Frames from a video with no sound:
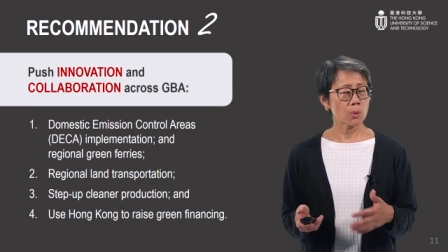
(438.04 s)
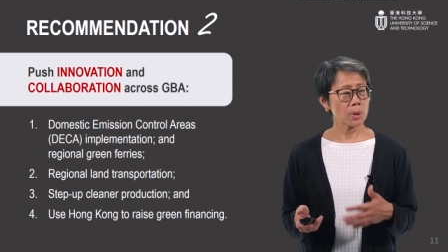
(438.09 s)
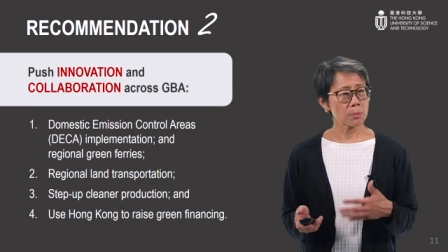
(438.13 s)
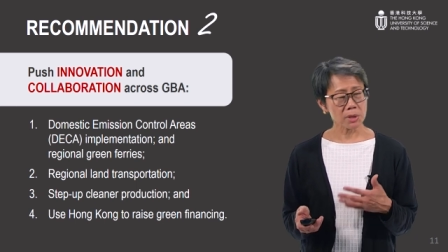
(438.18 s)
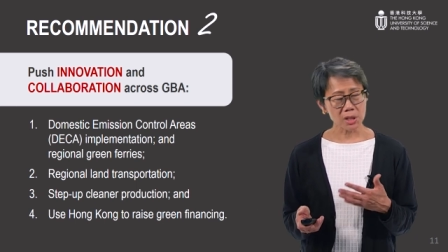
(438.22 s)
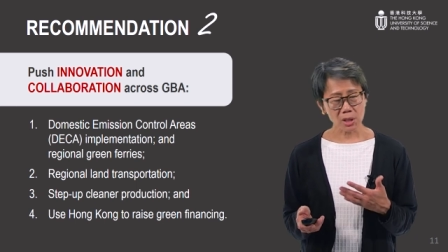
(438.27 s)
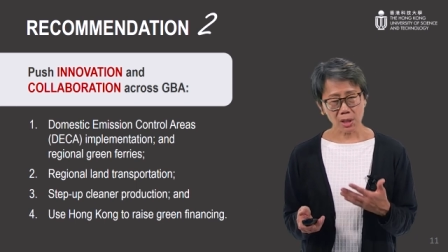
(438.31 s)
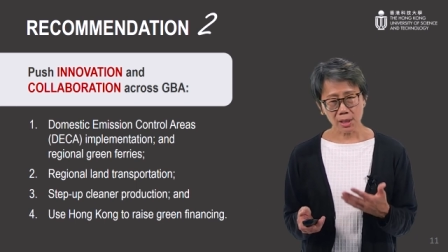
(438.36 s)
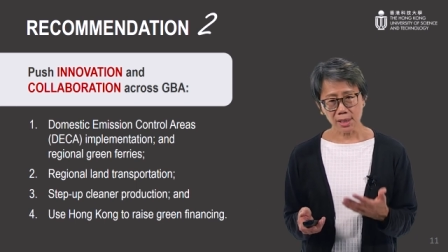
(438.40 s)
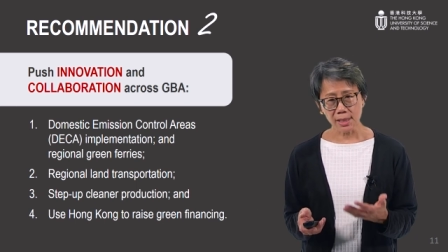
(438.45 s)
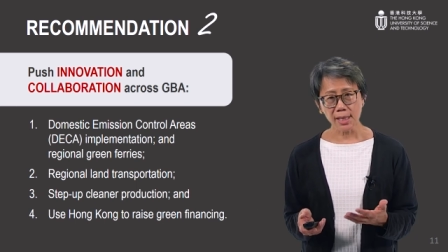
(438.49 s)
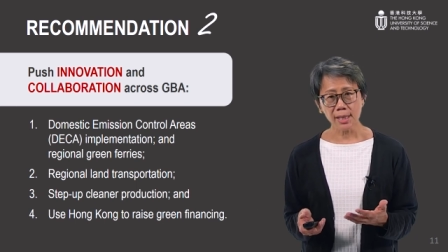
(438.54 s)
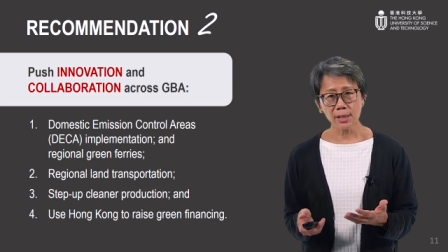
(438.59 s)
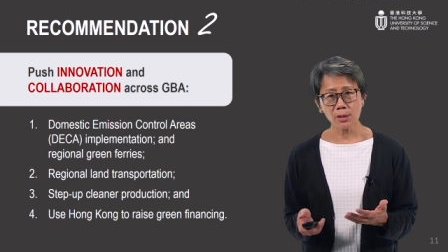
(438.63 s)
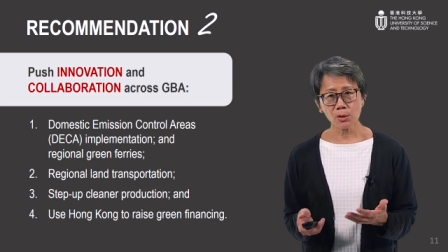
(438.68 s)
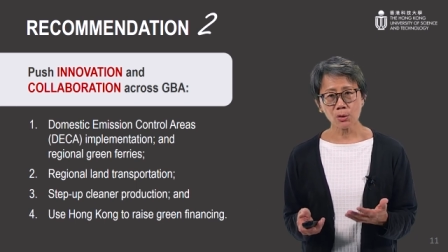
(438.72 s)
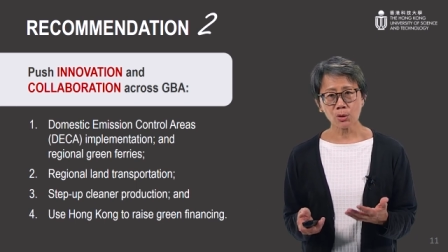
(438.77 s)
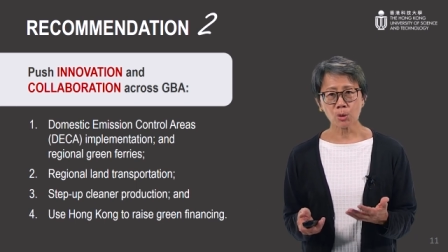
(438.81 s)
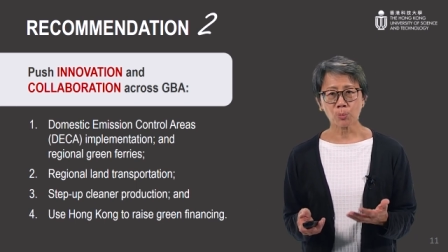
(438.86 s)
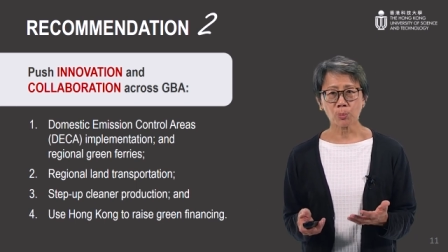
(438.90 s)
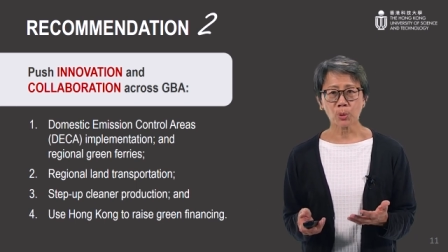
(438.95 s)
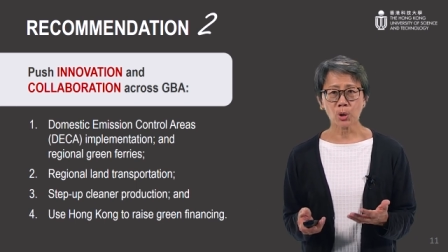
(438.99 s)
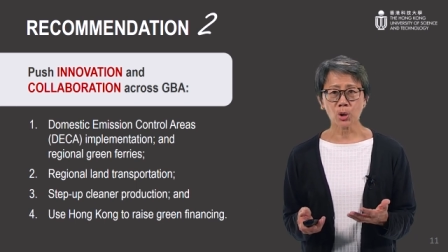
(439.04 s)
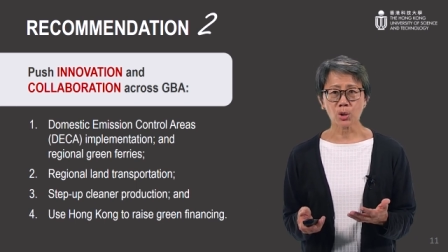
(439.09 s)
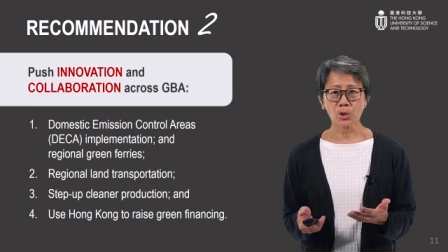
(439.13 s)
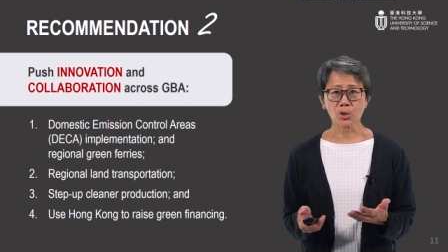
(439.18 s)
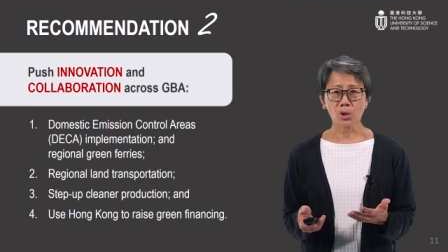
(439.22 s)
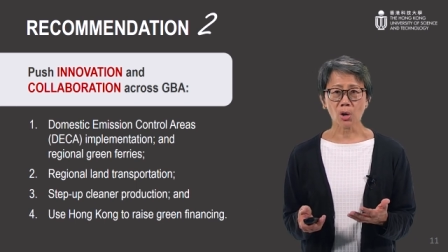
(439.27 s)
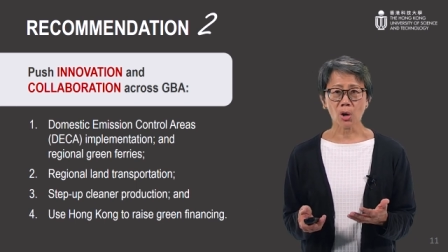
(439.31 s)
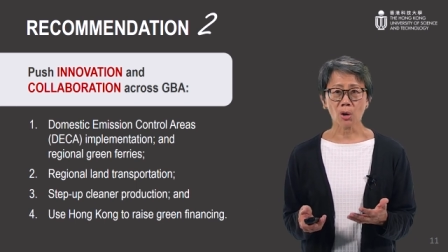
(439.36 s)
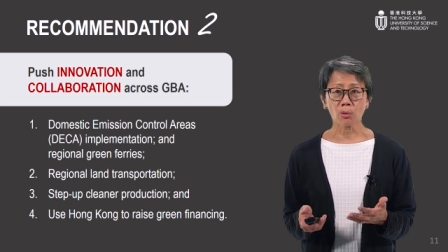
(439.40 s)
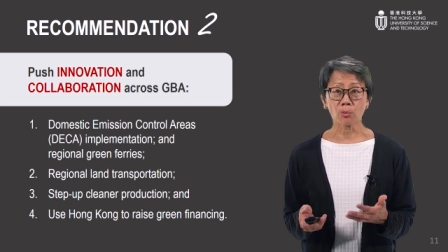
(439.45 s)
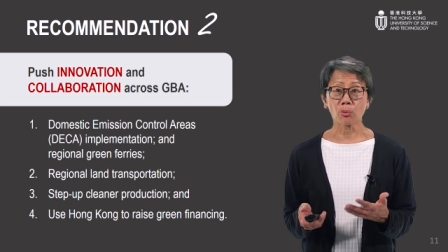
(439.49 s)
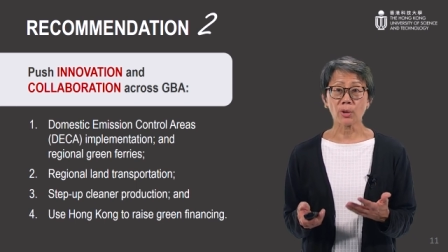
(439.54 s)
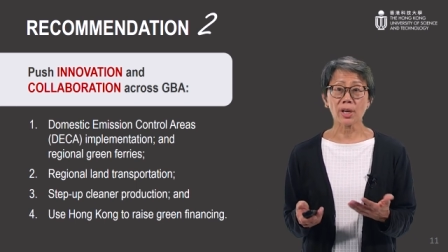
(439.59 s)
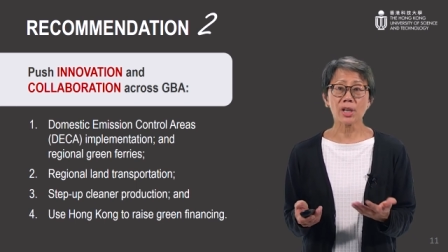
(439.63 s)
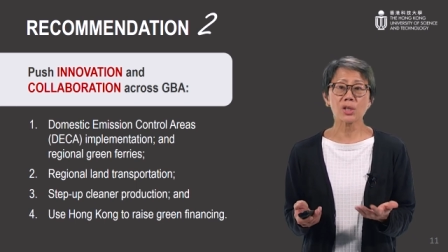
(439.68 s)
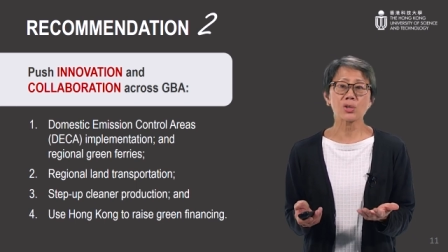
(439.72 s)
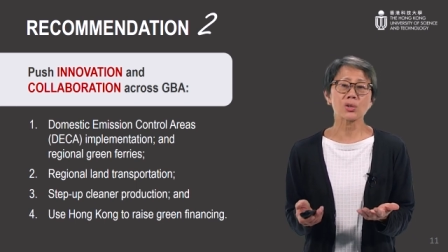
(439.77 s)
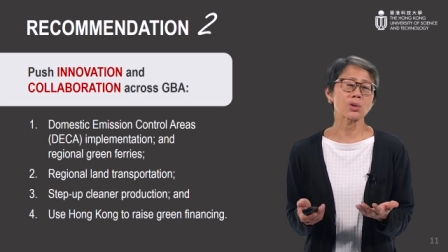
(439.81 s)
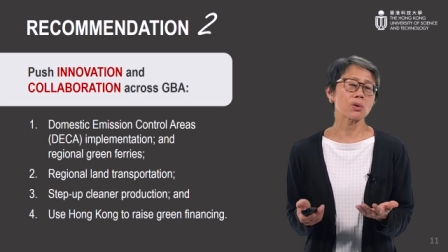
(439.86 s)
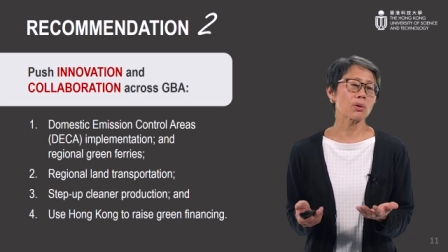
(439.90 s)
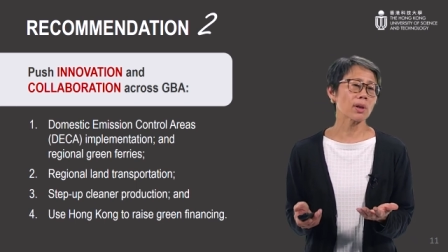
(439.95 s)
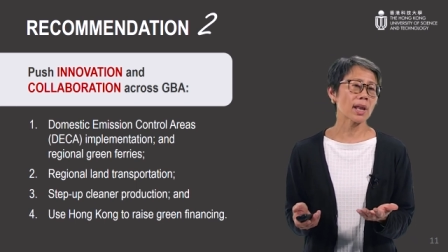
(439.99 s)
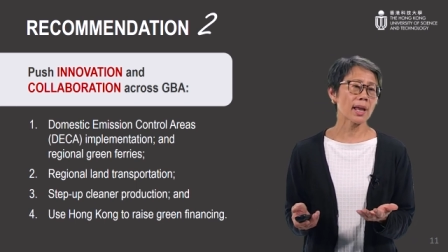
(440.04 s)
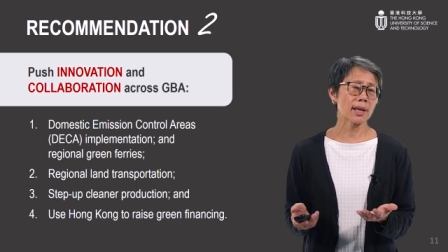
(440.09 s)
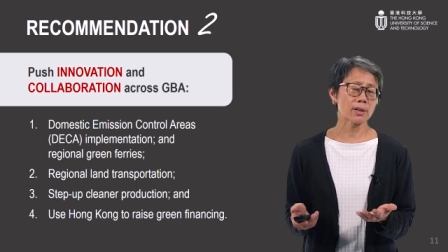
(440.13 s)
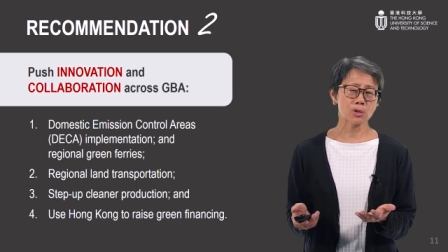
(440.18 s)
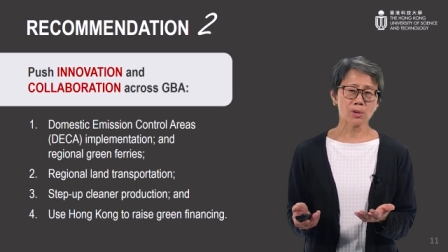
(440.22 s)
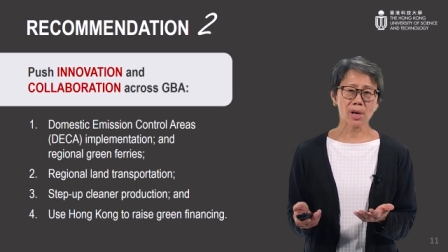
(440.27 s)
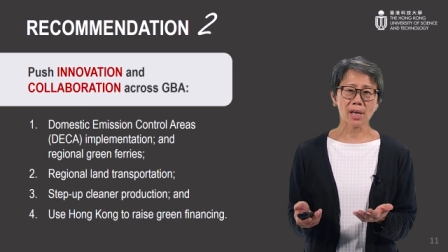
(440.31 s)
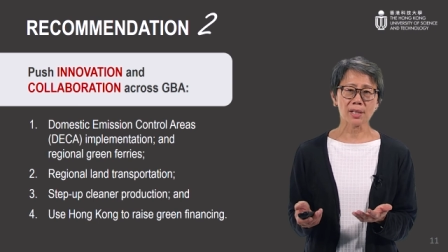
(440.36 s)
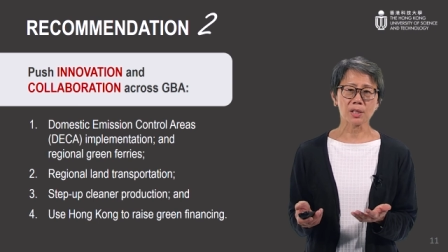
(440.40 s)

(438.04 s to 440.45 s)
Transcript: We must continue to push on regional land